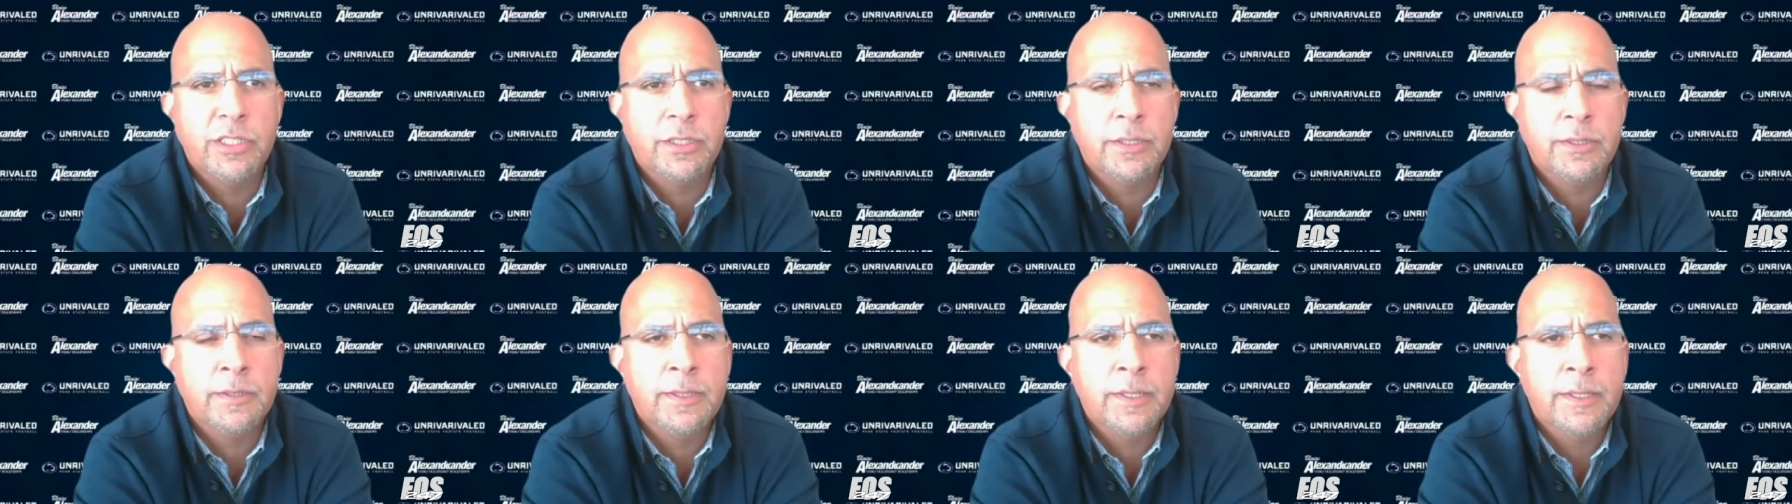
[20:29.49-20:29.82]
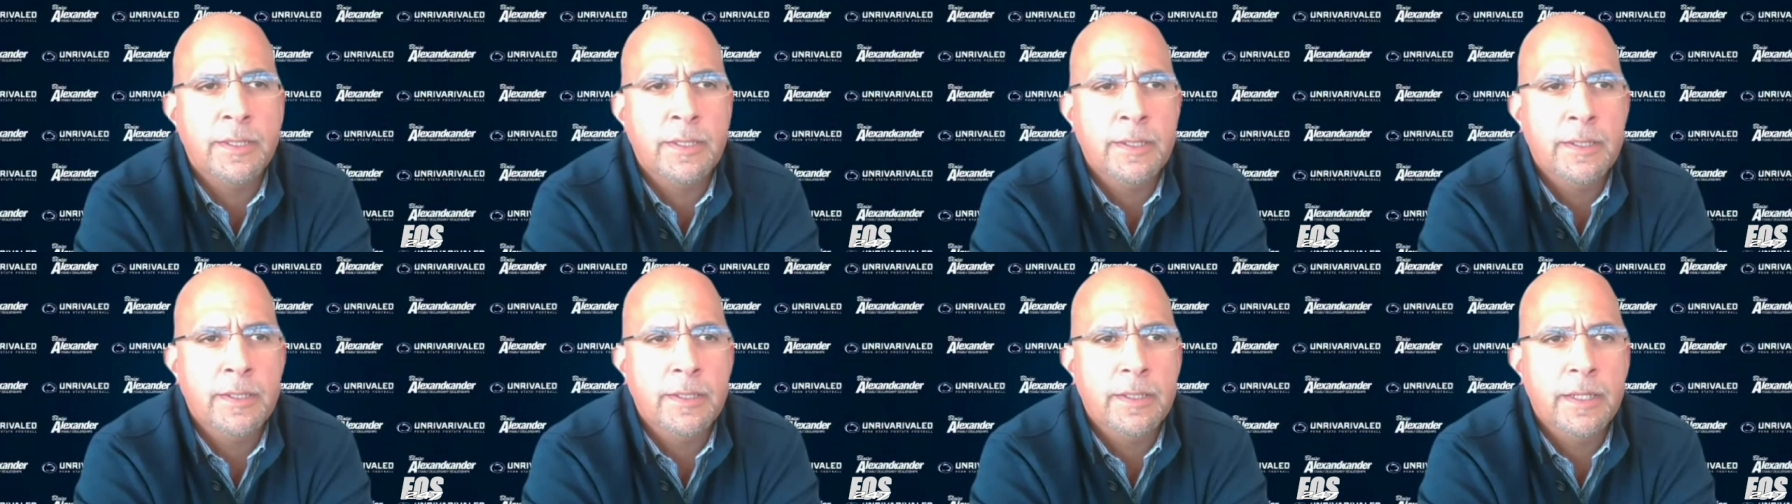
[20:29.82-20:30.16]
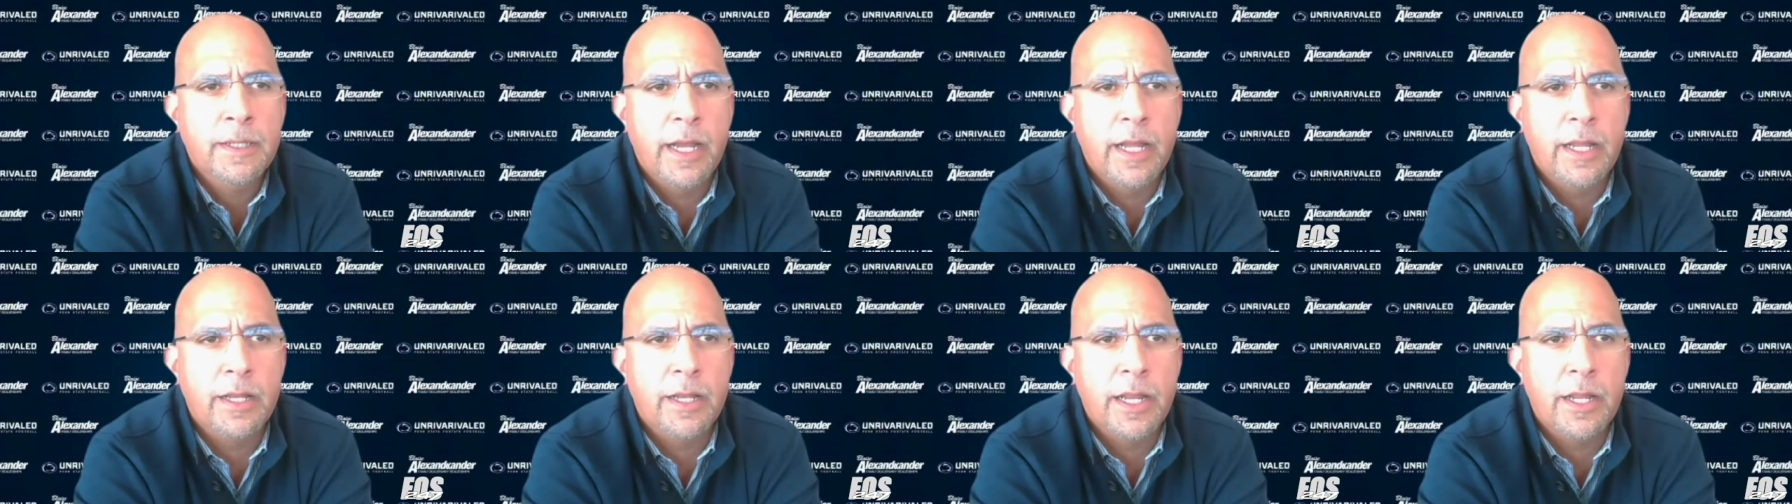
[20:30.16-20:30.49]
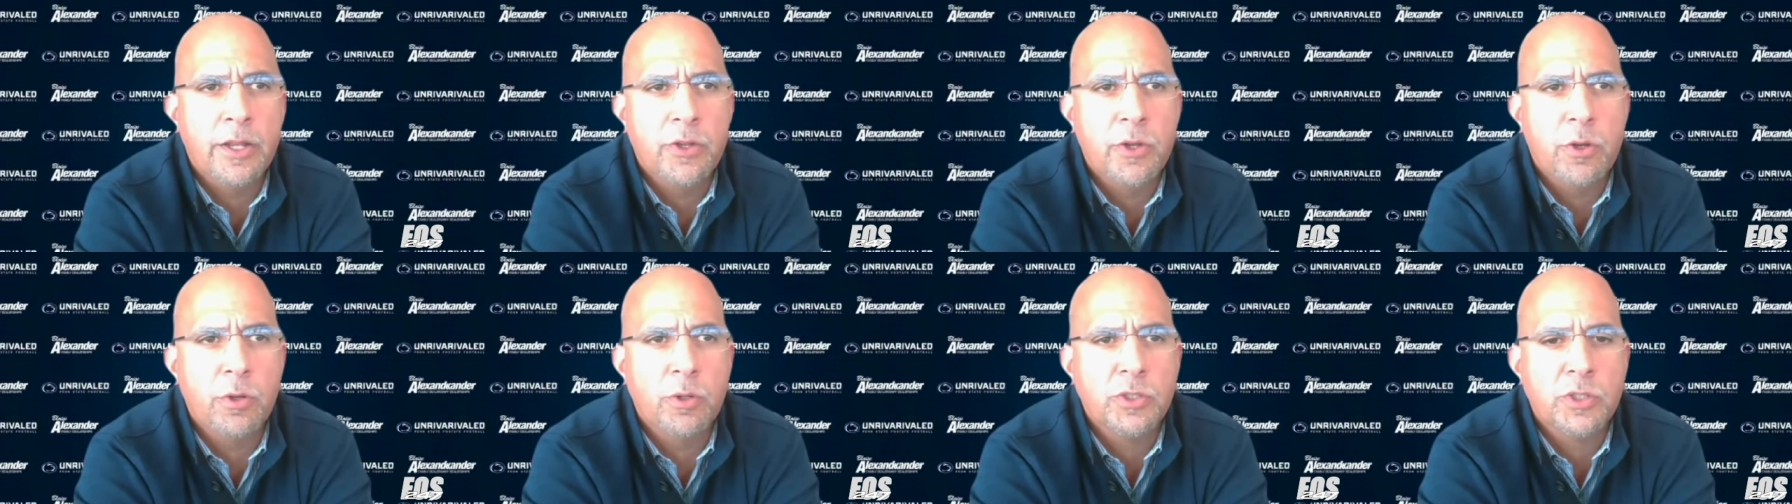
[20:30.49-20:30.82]

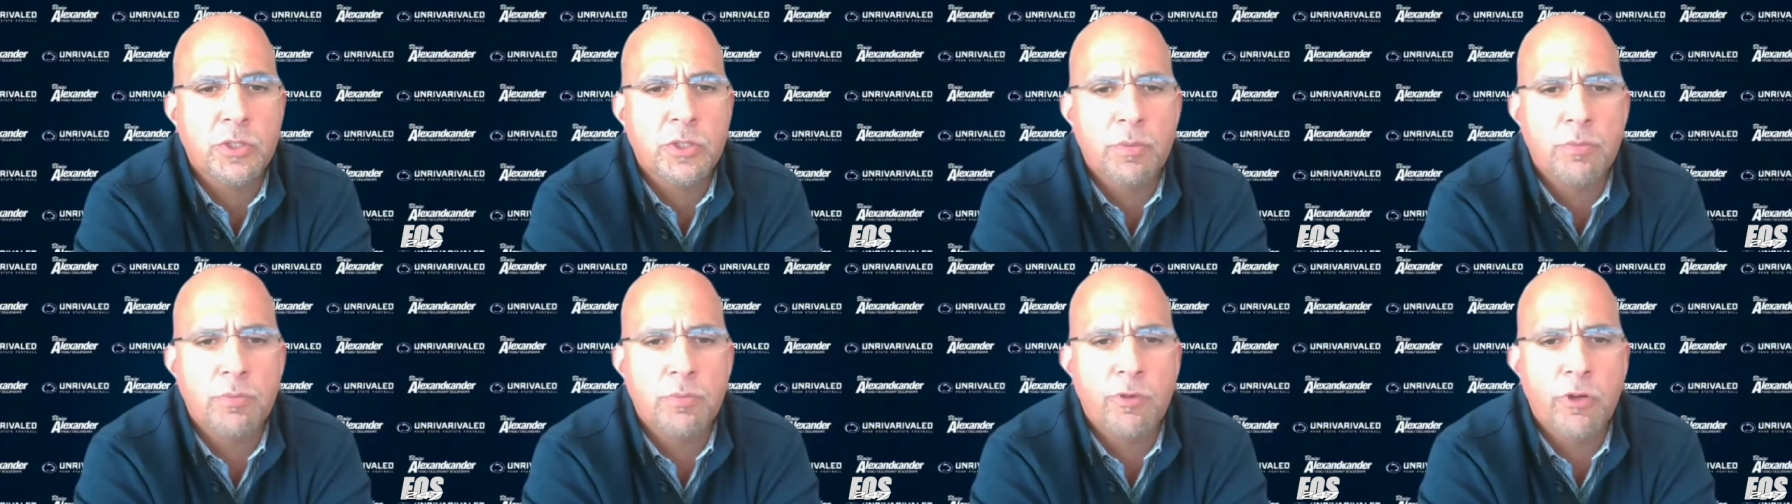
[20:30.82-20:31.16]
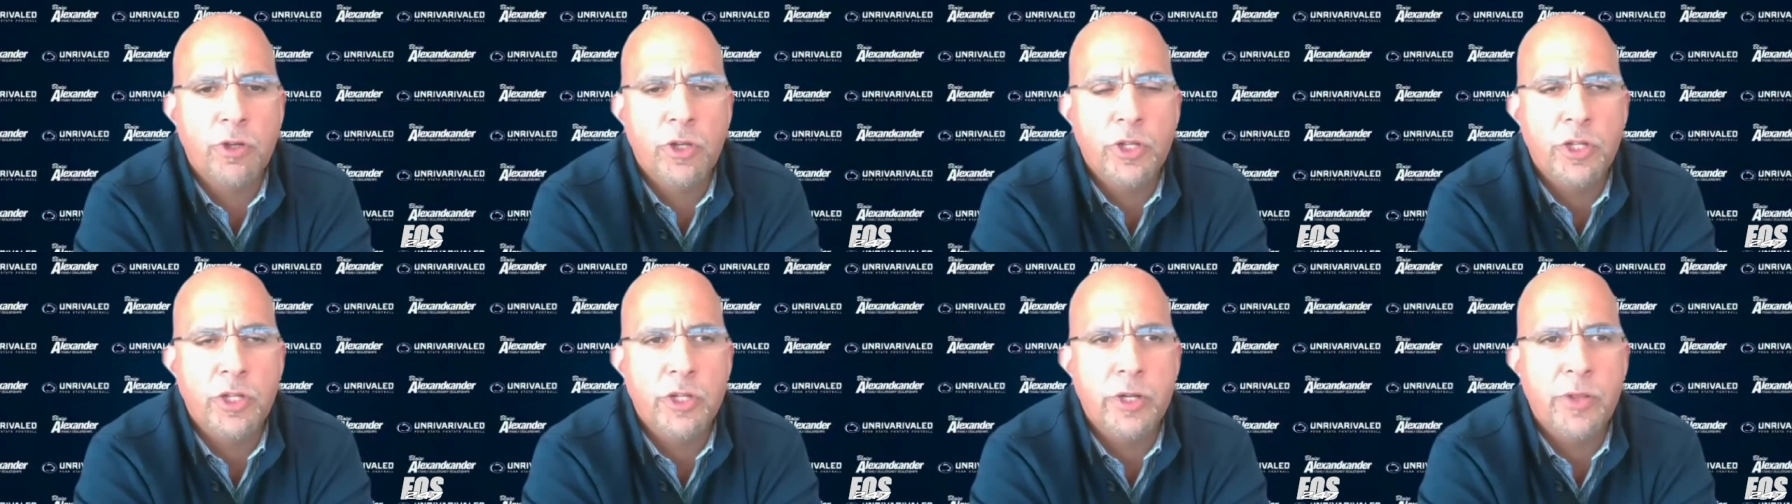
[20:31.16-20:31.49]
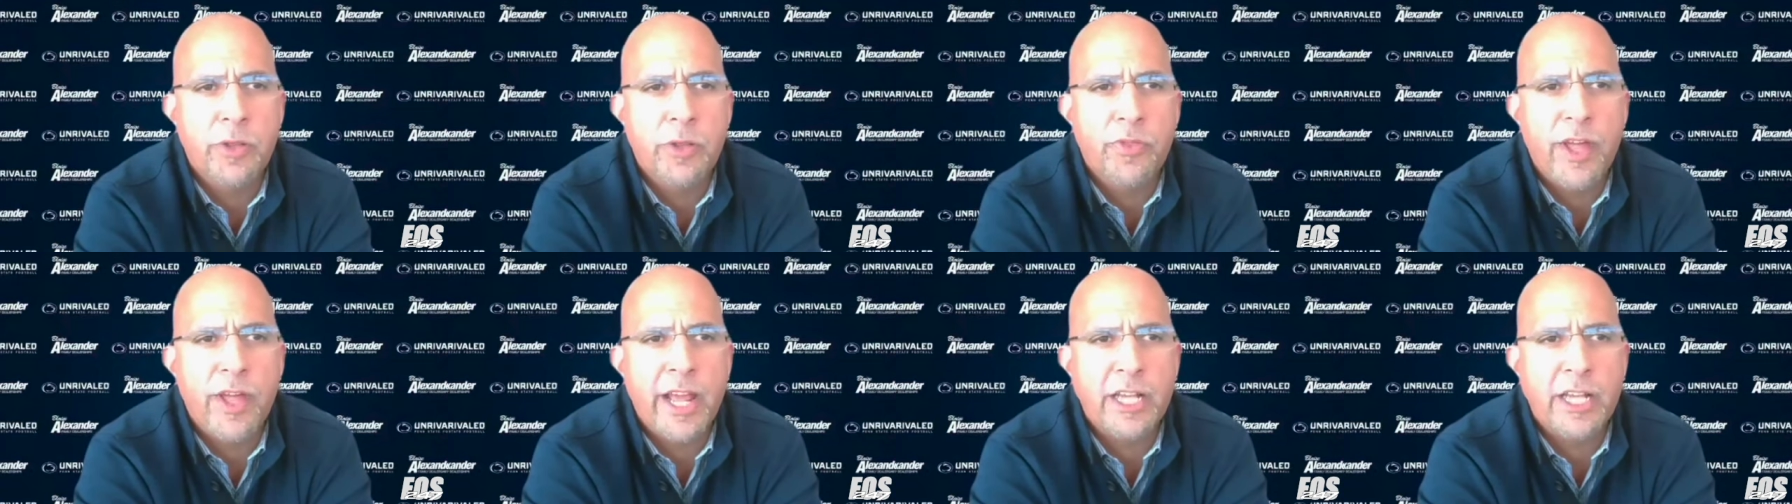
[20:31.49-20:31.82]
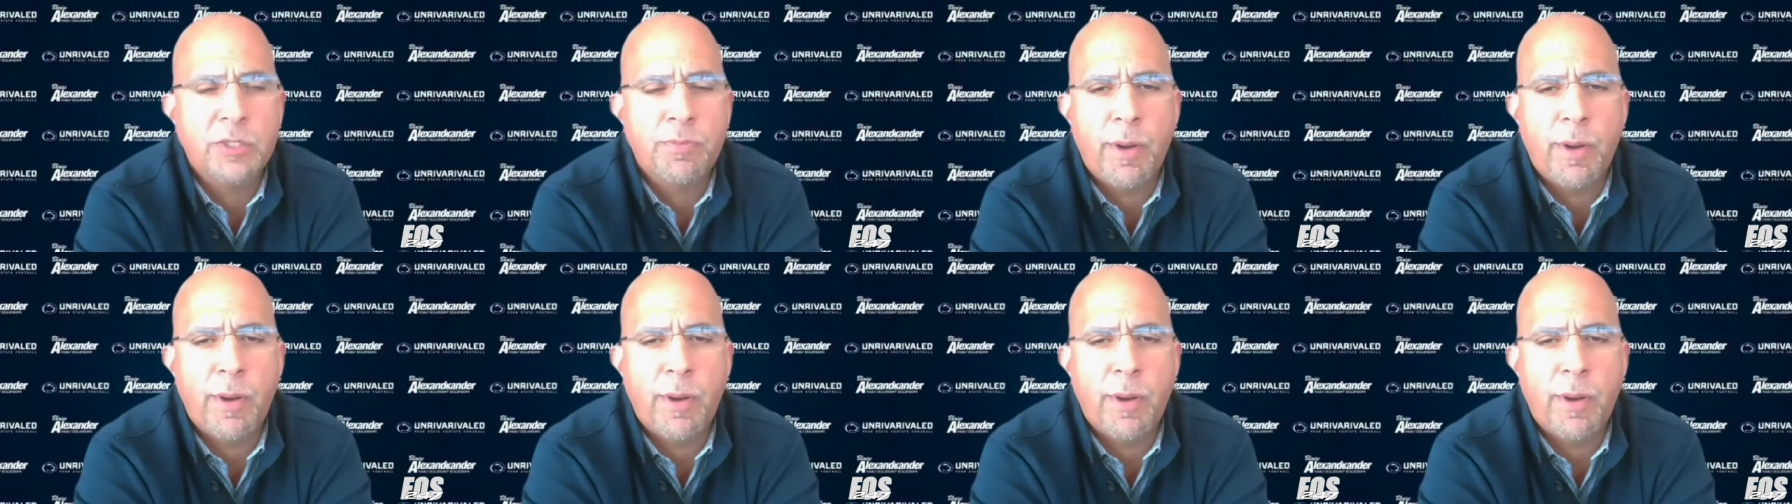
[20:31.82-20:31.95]
and doing some really good things.